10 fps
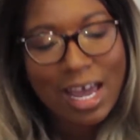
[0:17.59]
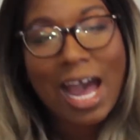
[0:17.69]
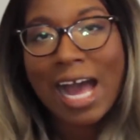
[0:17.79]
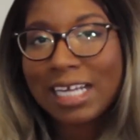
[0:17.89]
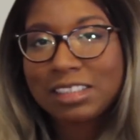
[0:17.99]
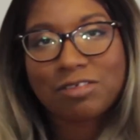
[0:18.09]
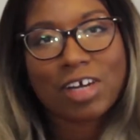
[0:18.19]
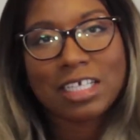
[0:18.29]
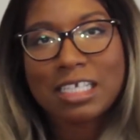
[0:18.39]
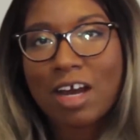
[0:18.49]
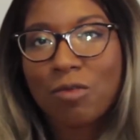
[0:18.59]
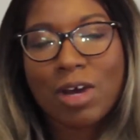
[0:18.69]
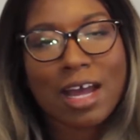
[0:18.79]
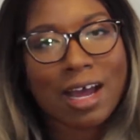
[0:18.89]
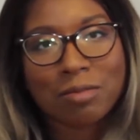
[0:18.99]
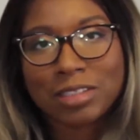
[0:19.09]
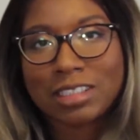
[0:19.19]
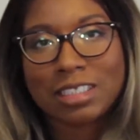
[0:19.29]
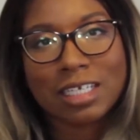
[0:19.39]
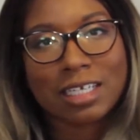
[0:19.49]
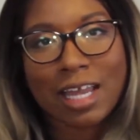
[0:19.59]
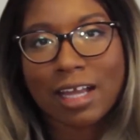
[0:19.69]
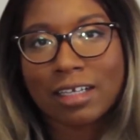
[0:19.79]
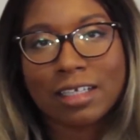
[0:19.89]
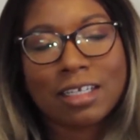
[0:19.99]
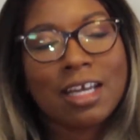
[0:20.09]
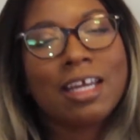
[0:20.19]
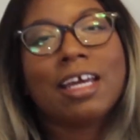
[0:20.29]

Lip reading: had to find out what happened to Nick Cannon.